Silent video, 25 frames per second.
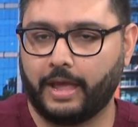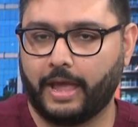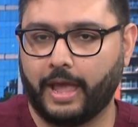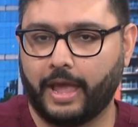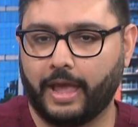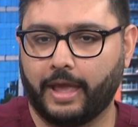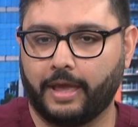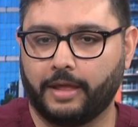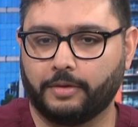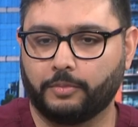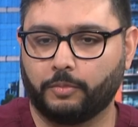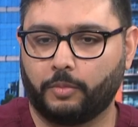
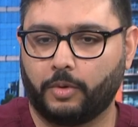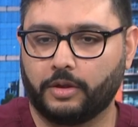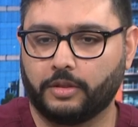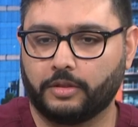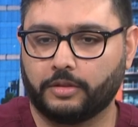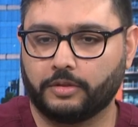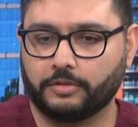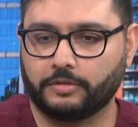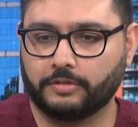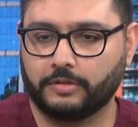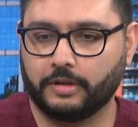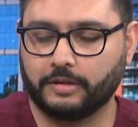And one of
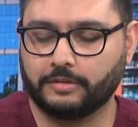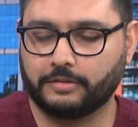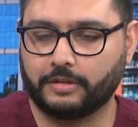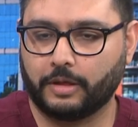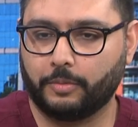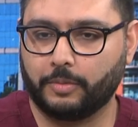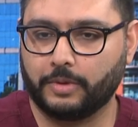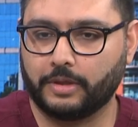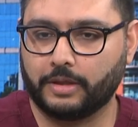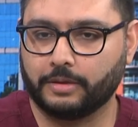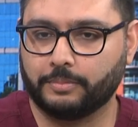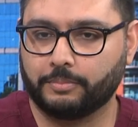those things that
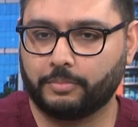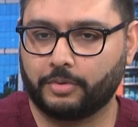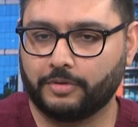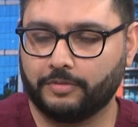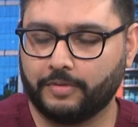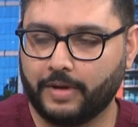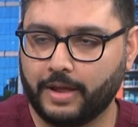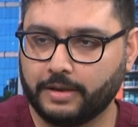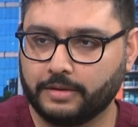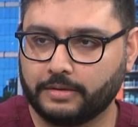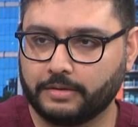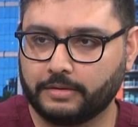we can
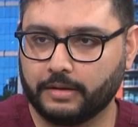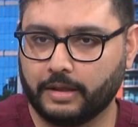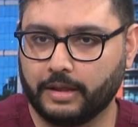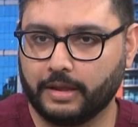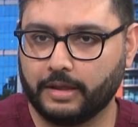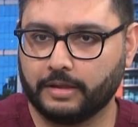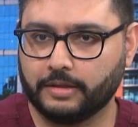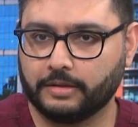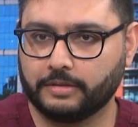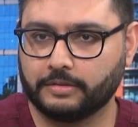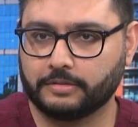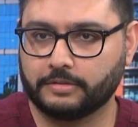prevent
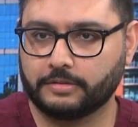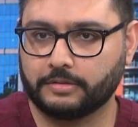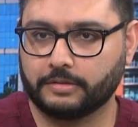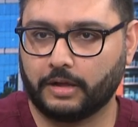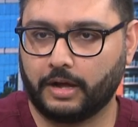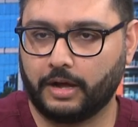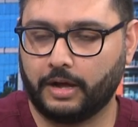is,